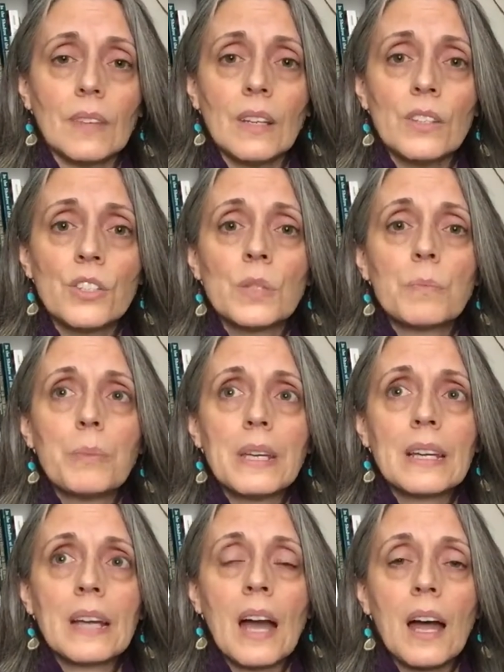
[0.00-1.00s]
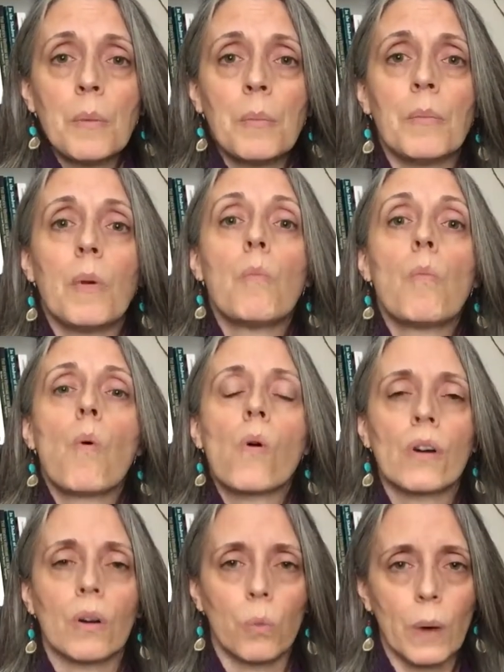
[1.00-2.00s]
Just become
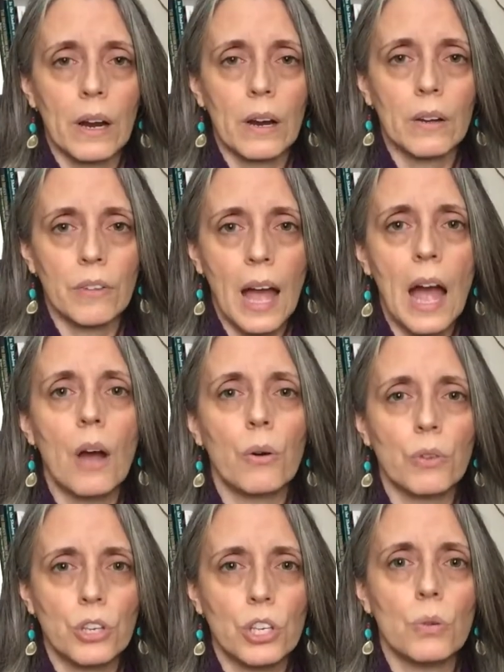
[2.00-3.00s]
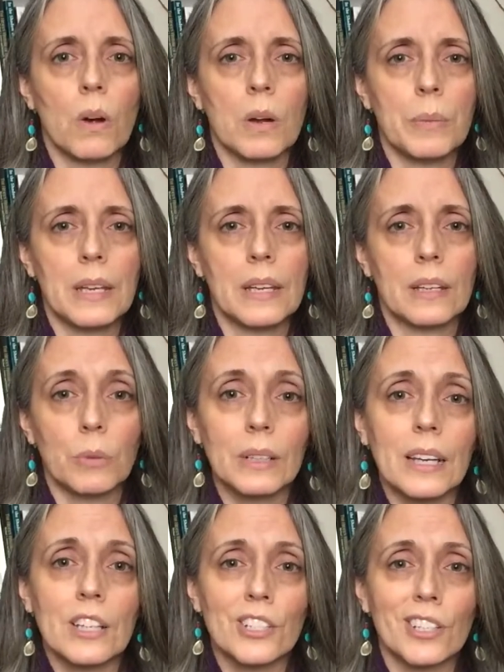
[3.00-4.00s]
more aware of how you are being in
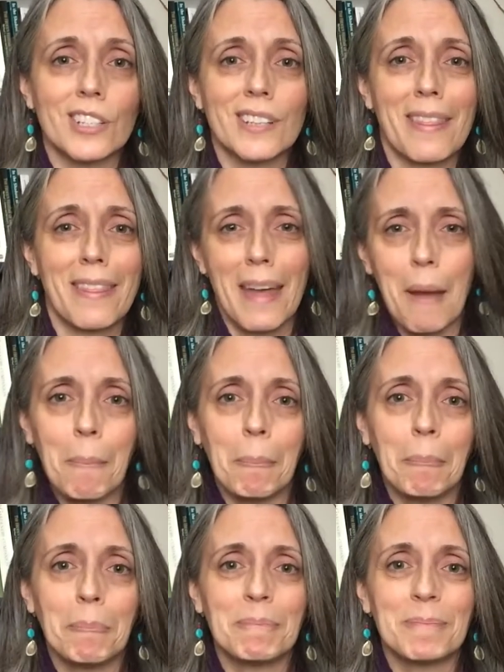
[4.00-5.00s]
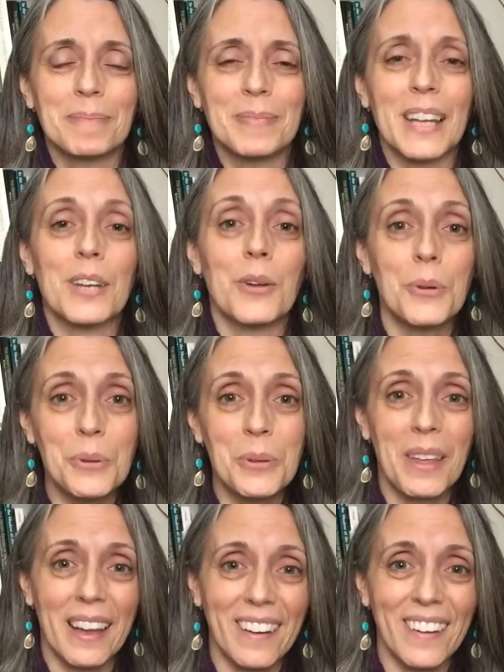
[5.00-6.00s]
relation to them and who
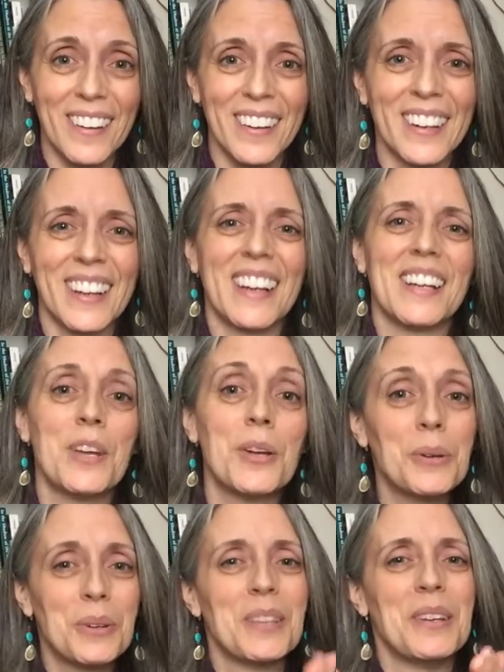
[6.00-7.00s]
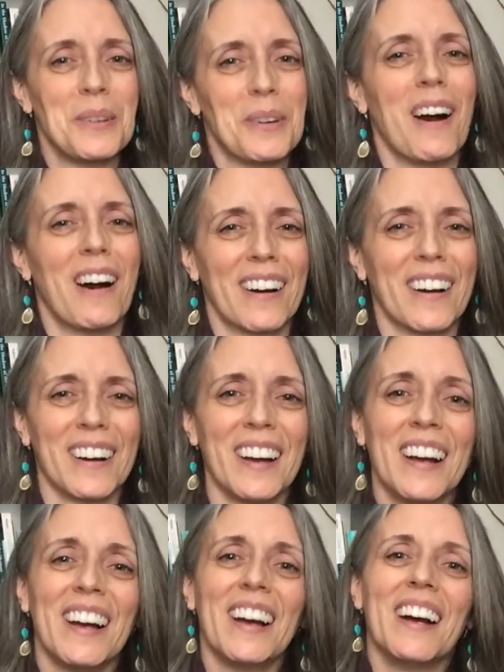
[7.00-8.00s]
they are and who you are.
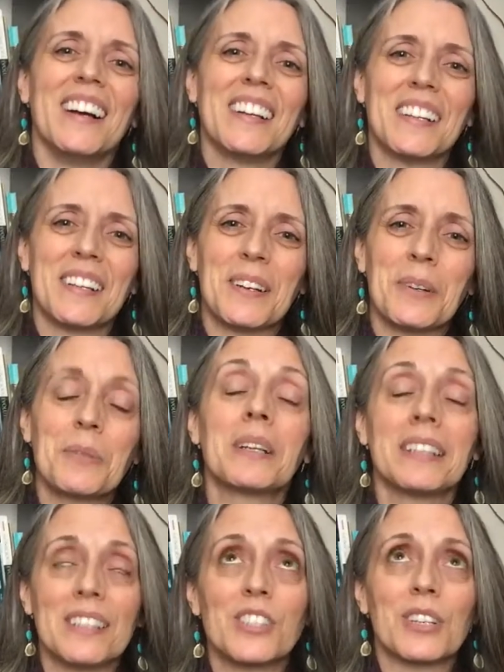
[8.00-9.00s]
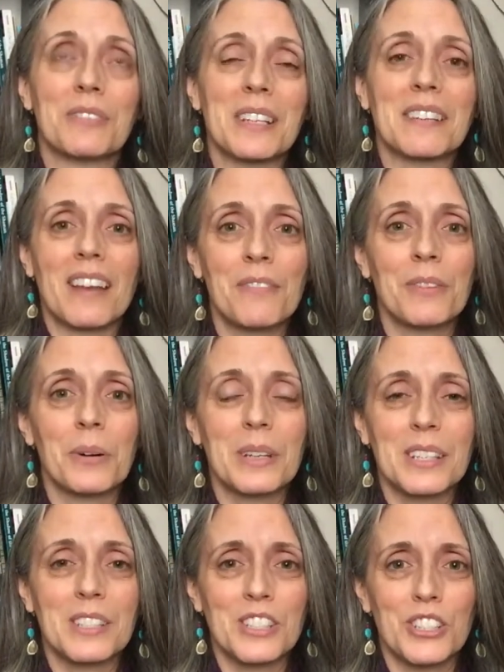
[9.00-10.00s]
Really shifting that
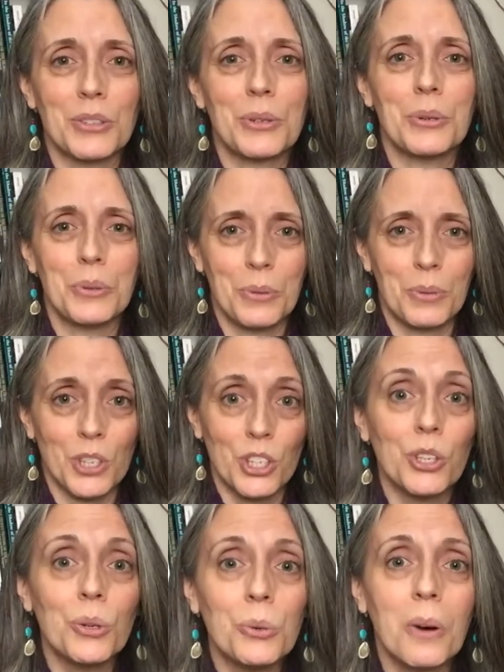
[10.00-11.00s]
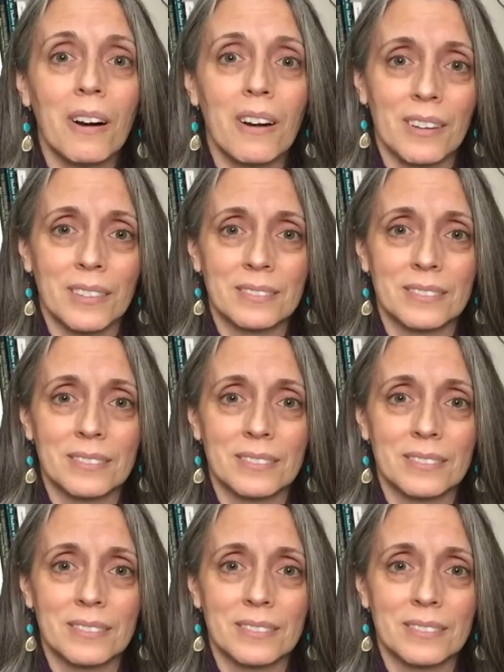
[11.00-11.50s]
focus to who you are,